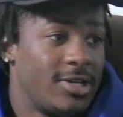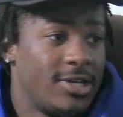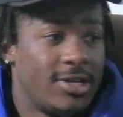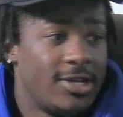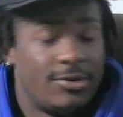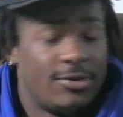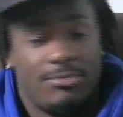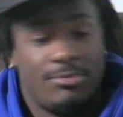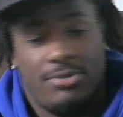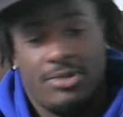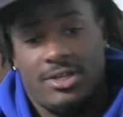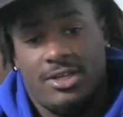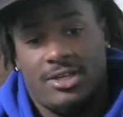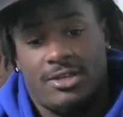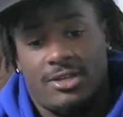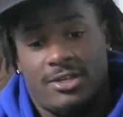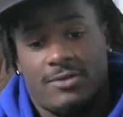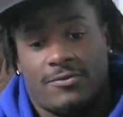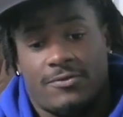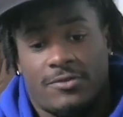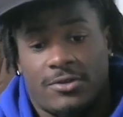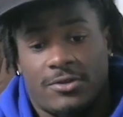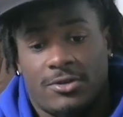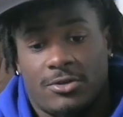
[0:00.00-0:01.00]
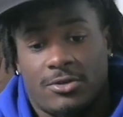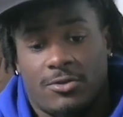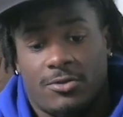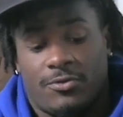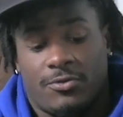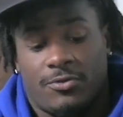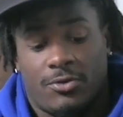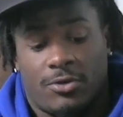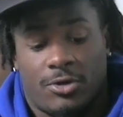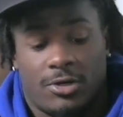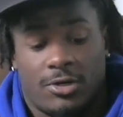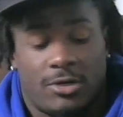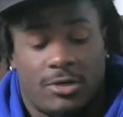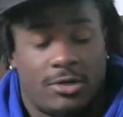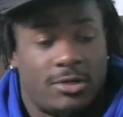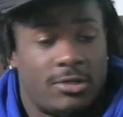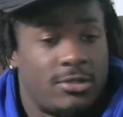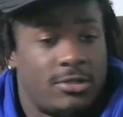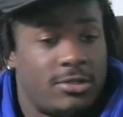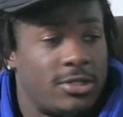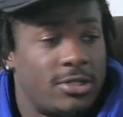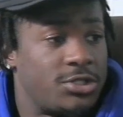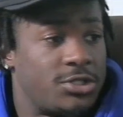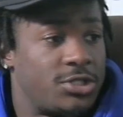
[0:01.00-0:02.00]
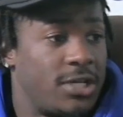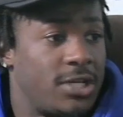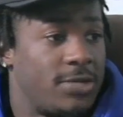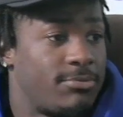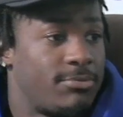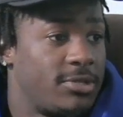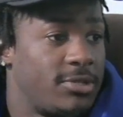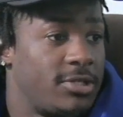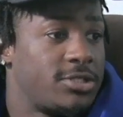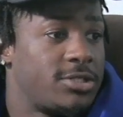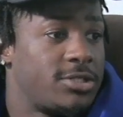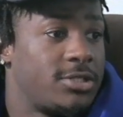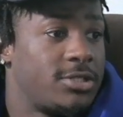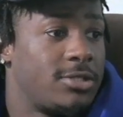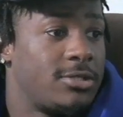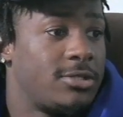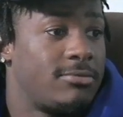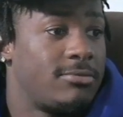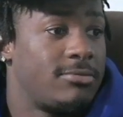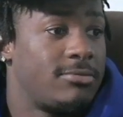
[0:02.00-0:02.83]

We beat Enfield for the championship.